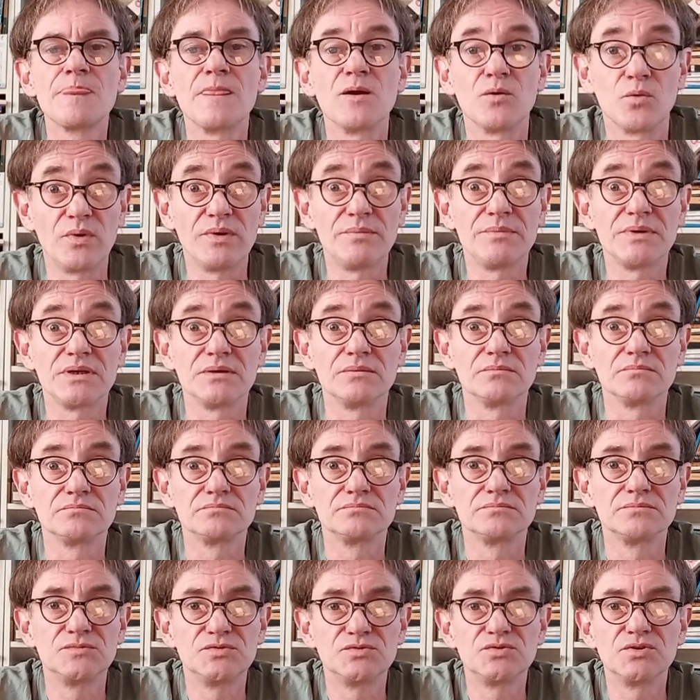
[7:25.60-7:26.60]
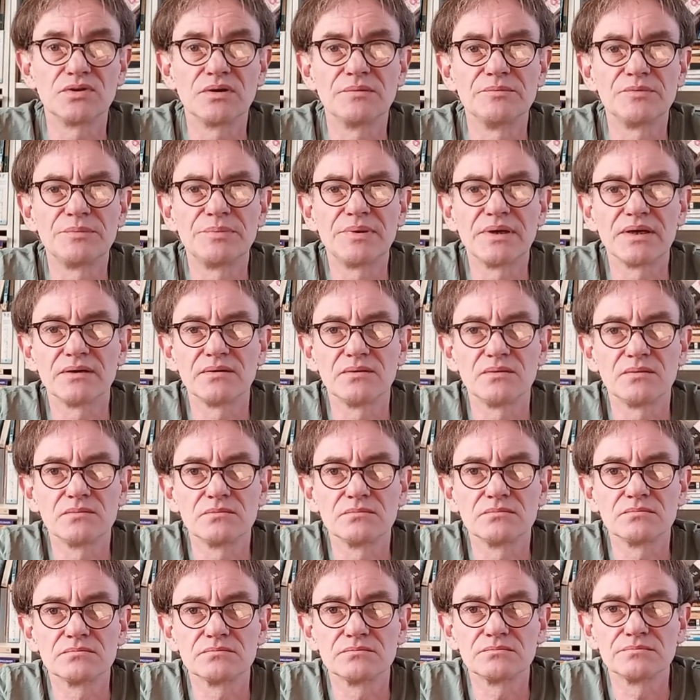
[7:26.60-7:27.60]
Women took up the piano.
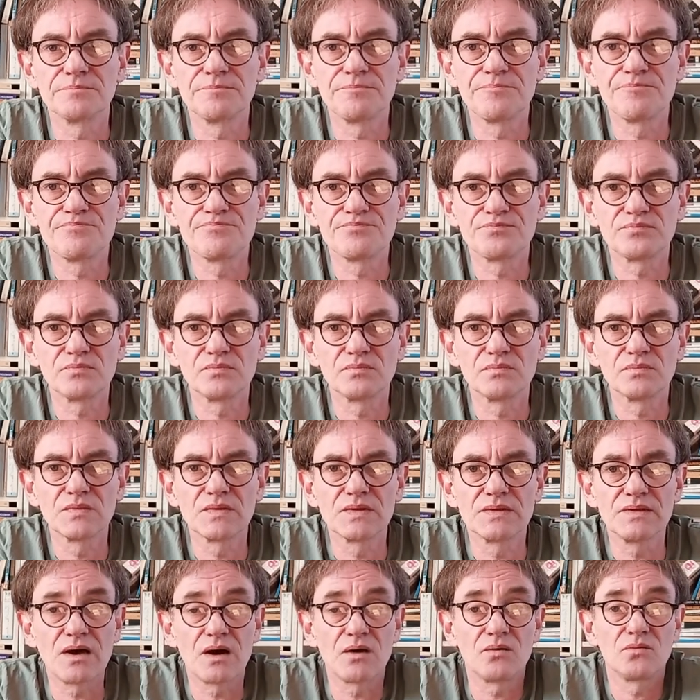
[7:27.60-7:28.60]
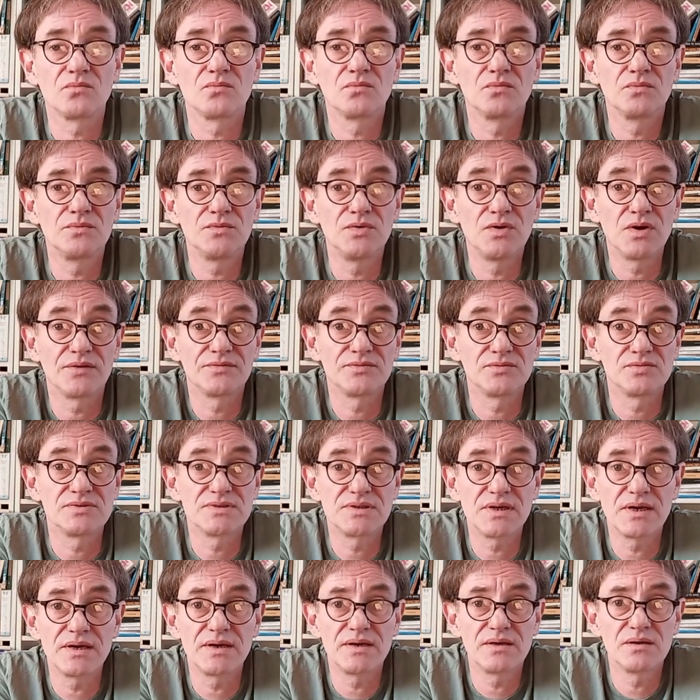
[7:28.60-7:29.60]
Now, you have to
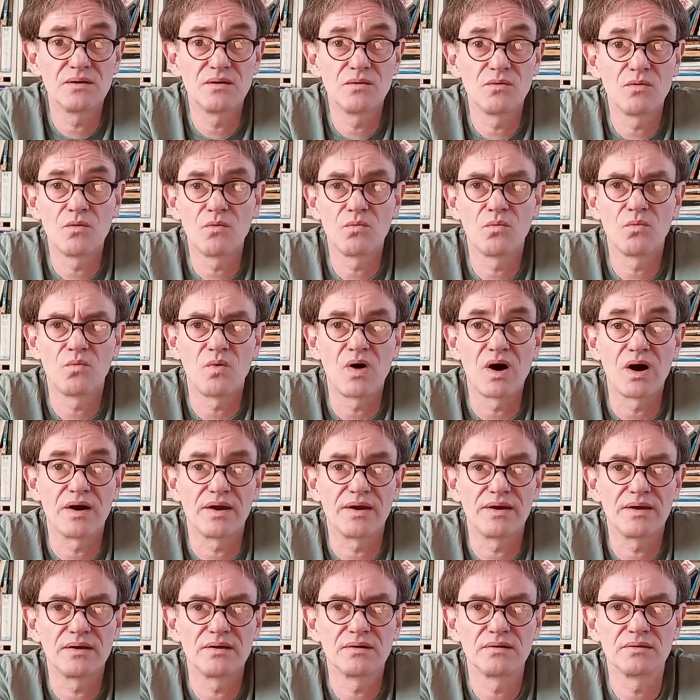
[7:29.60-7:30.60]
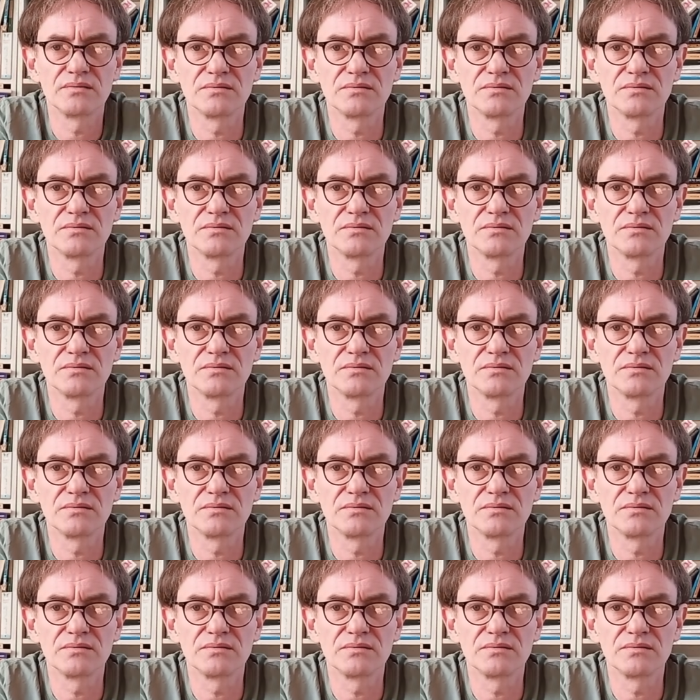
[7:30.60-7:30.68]
say, why?